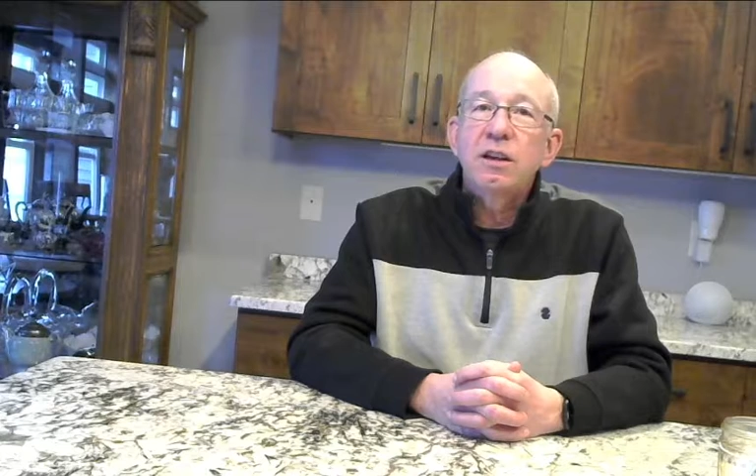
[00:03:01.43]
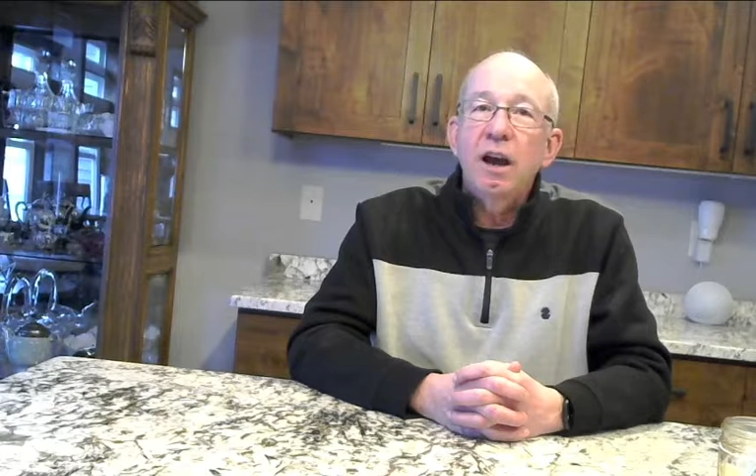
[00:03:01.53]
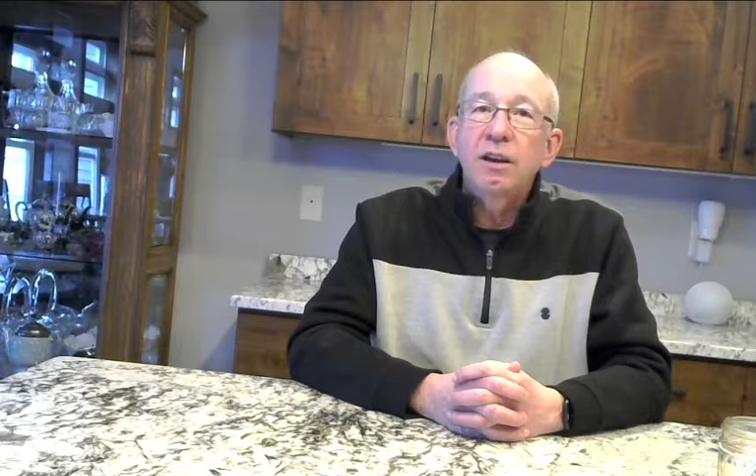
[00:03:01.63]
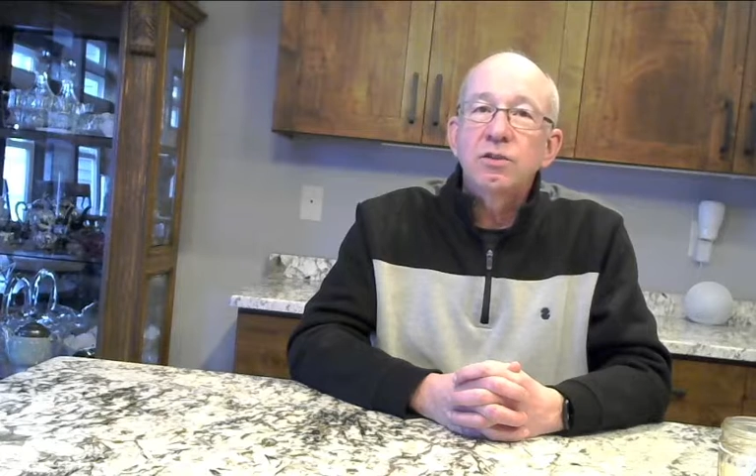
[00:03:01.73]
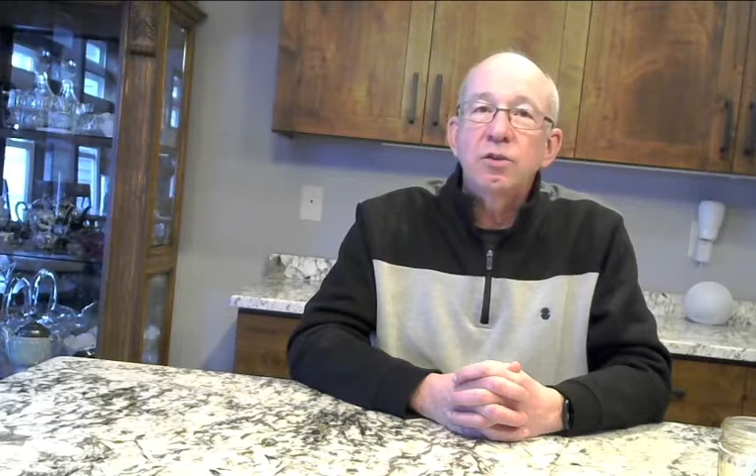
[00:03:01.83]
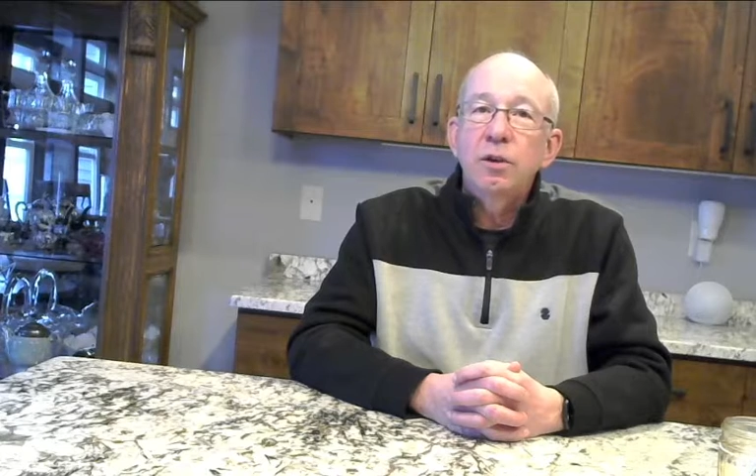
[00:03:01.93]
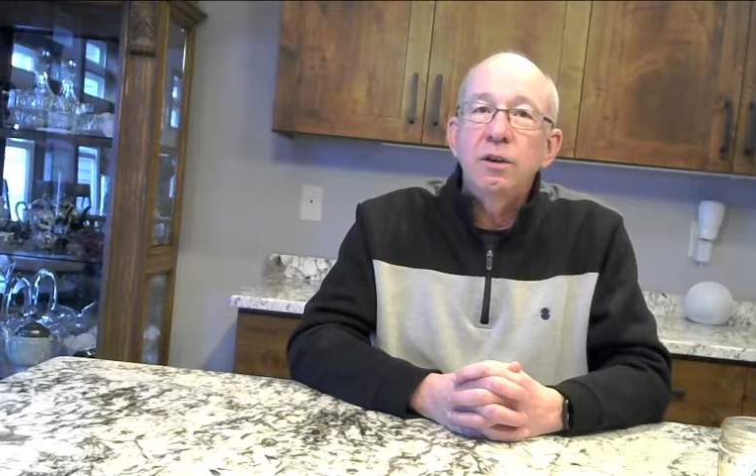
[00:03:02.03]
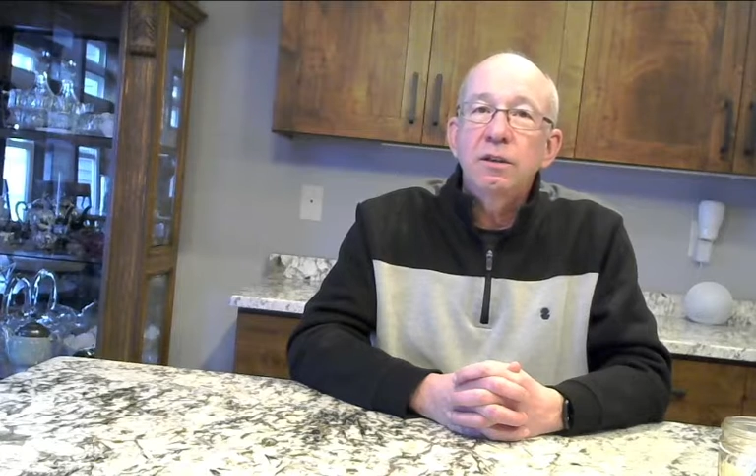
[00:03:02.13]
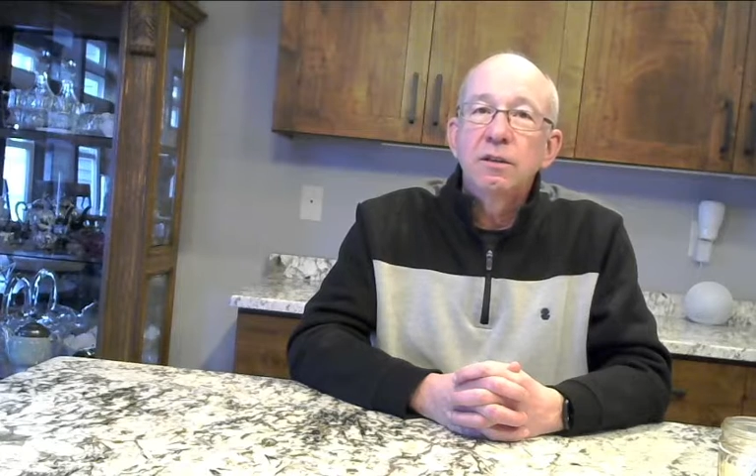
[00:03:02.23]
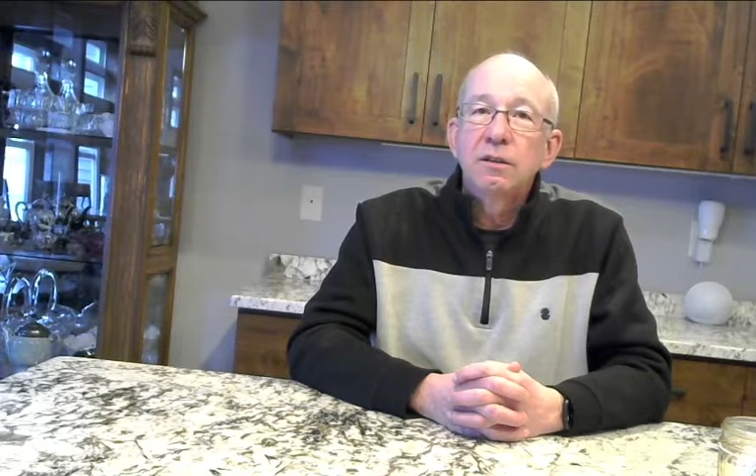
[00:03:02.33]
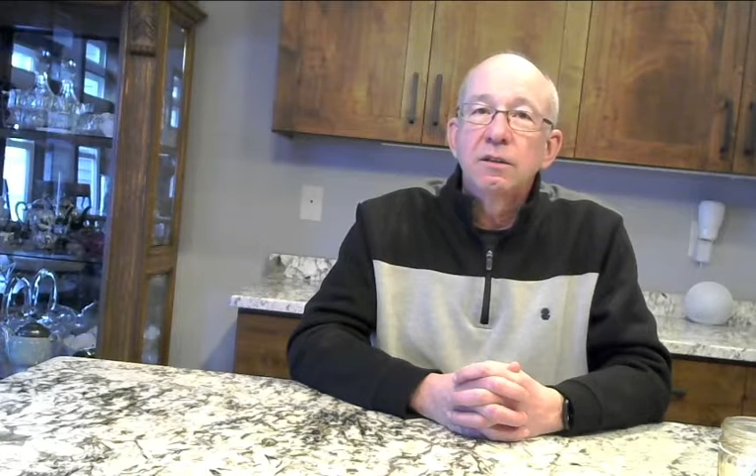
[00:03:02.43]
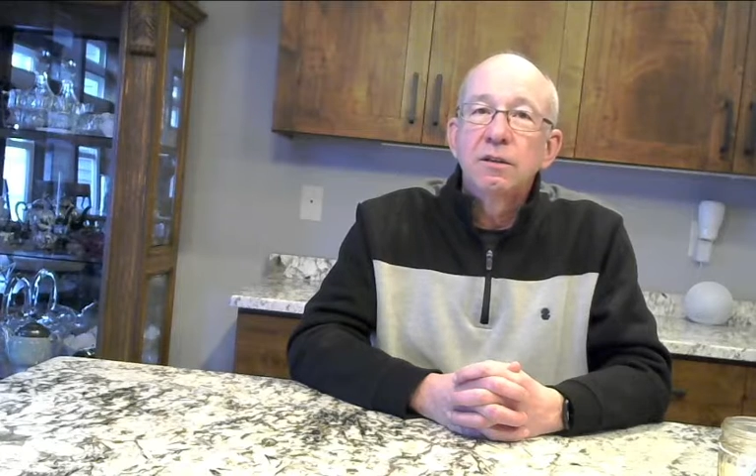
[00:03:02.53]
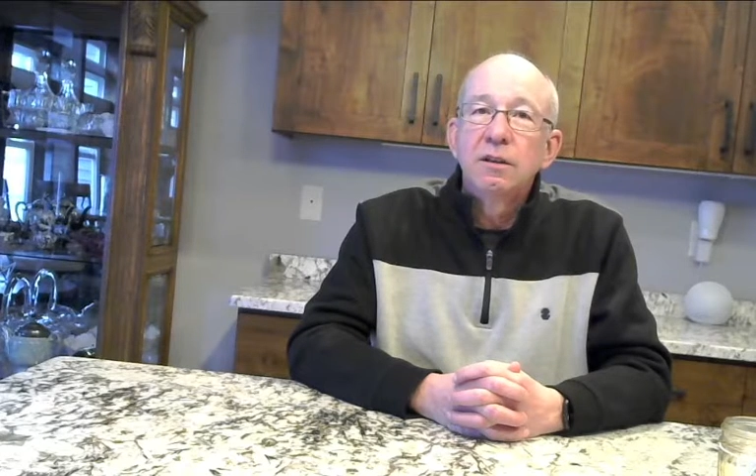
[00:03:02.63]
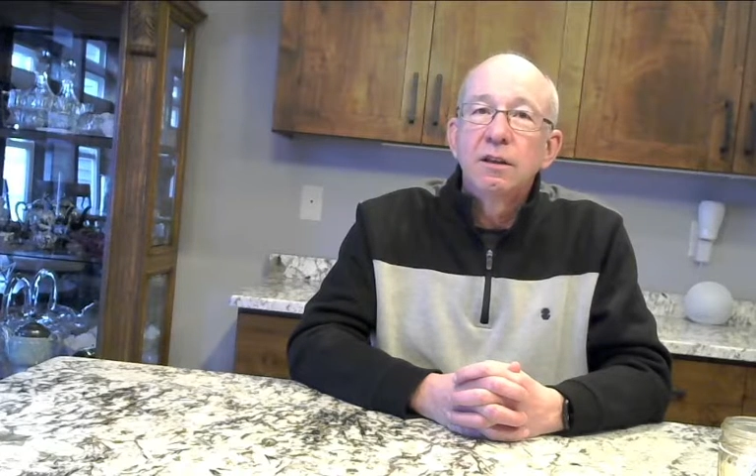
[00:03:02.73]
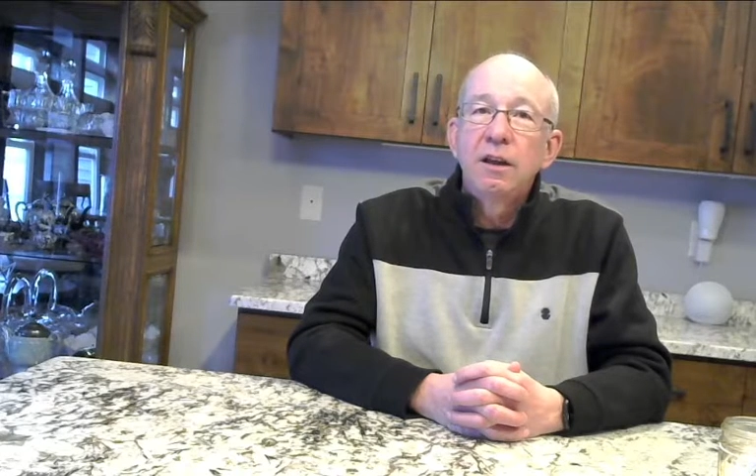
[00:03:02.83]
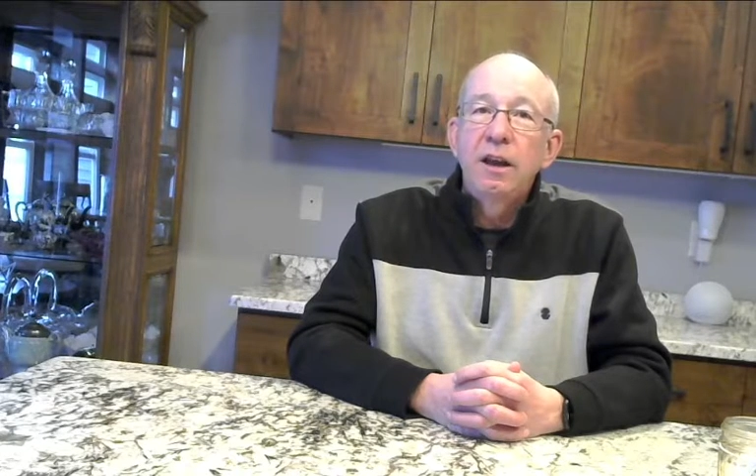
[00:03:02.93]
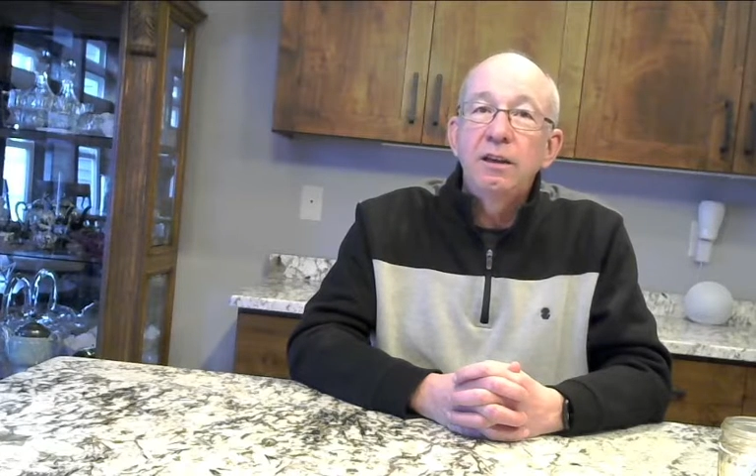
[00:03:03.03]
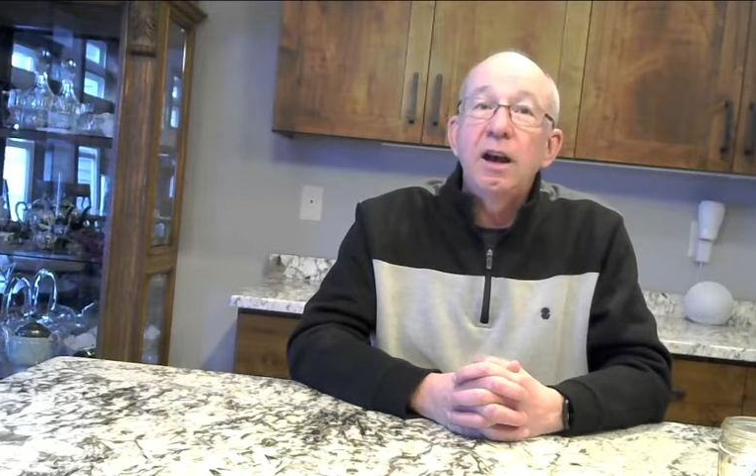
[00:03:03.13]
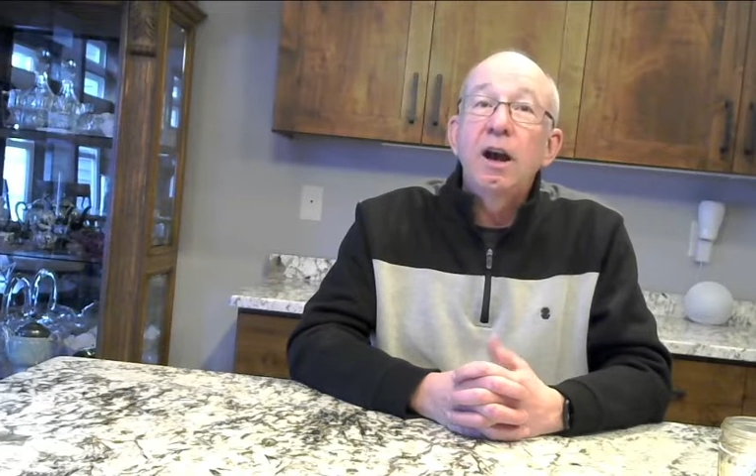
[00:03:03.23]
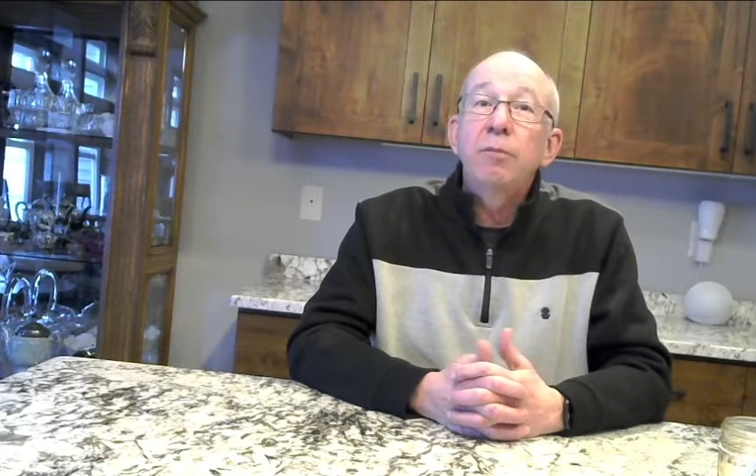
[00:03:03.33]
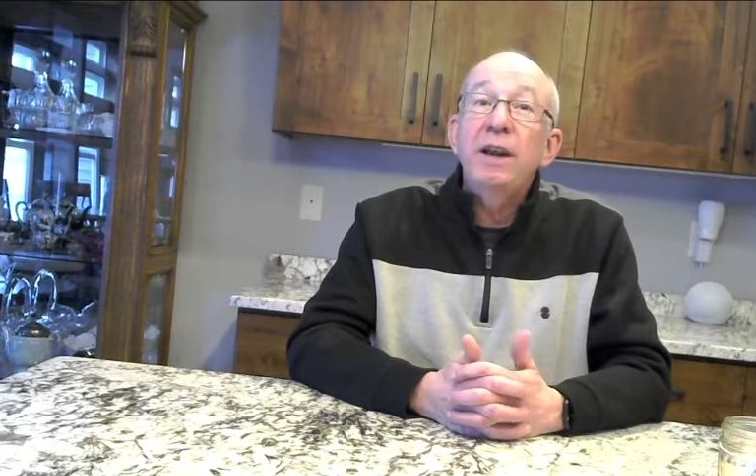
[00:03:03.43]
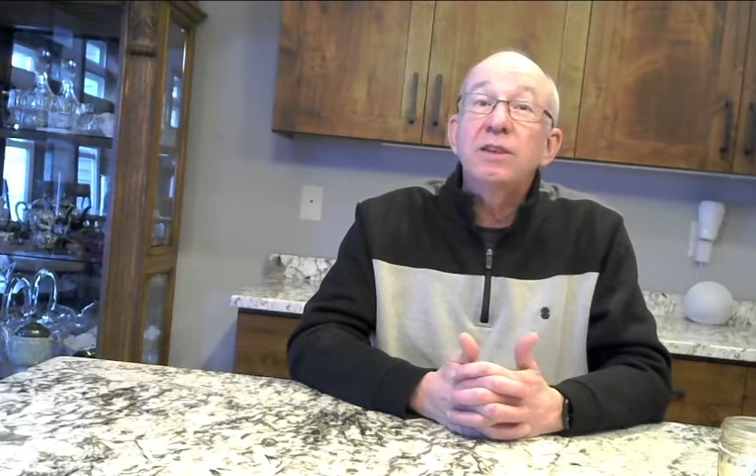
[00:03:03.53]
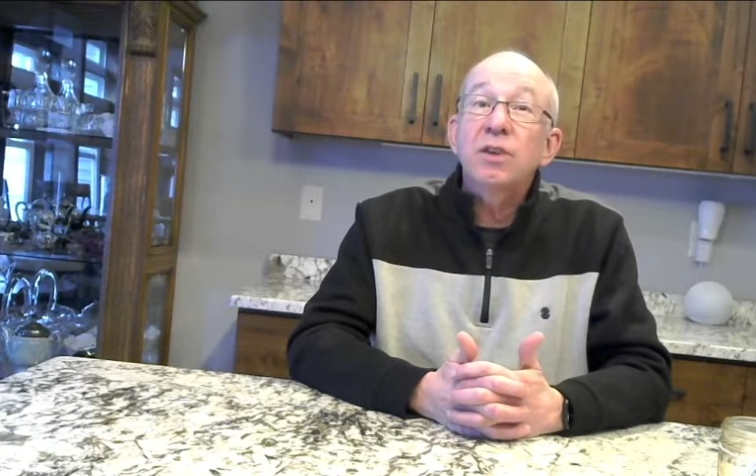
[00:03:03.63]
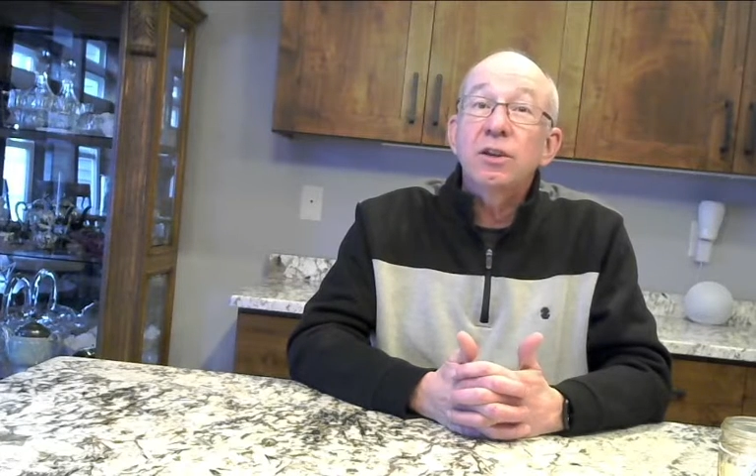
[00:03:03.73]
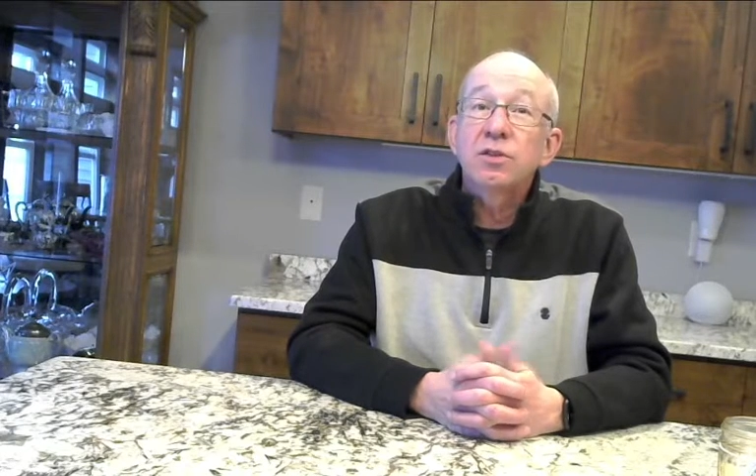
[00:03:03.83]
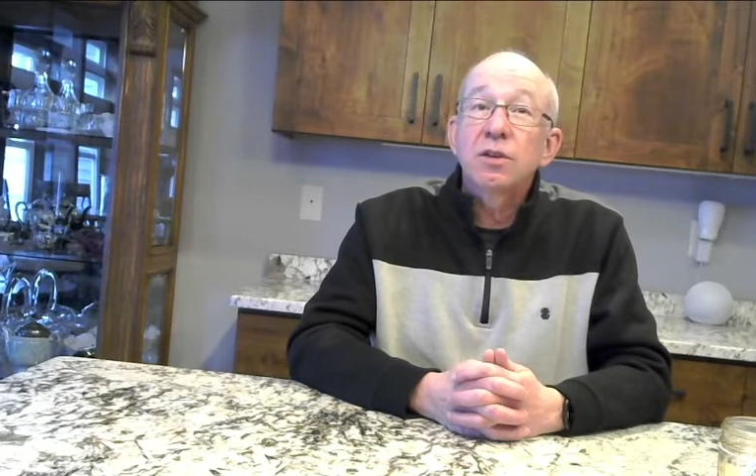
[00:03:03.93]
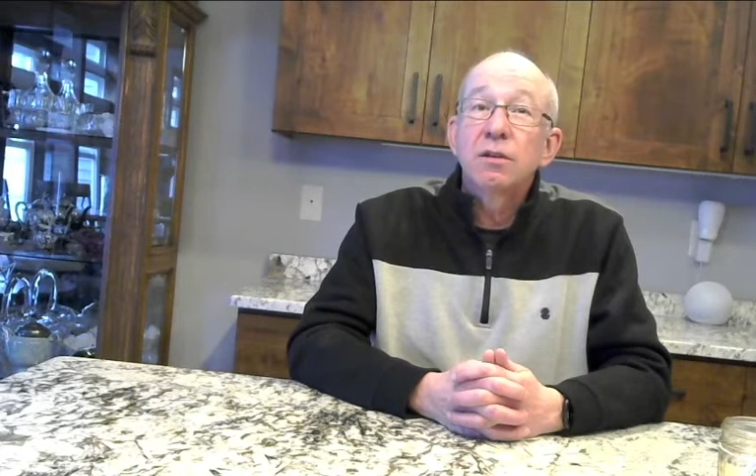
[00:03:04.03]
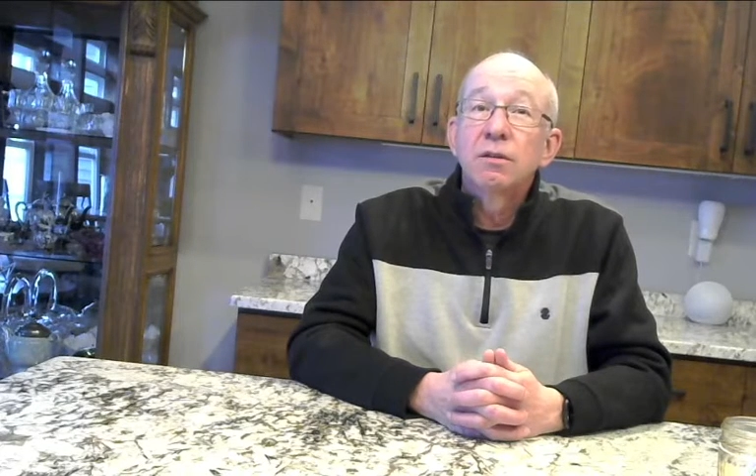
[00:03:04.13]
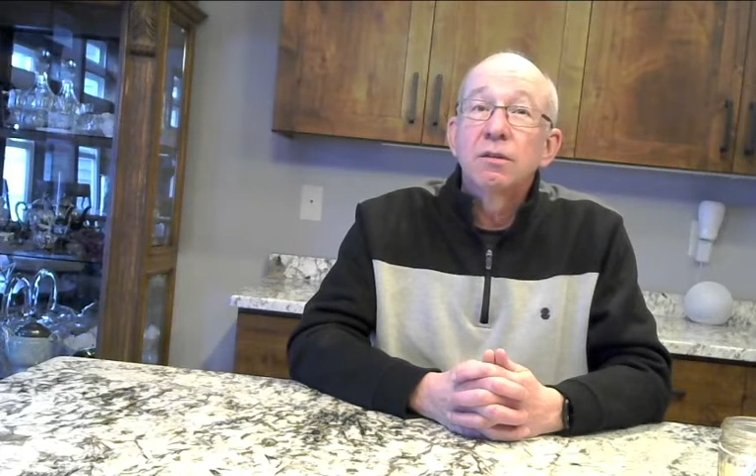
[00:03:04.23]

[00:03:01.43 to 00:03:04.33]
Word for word: God is good, and God makes us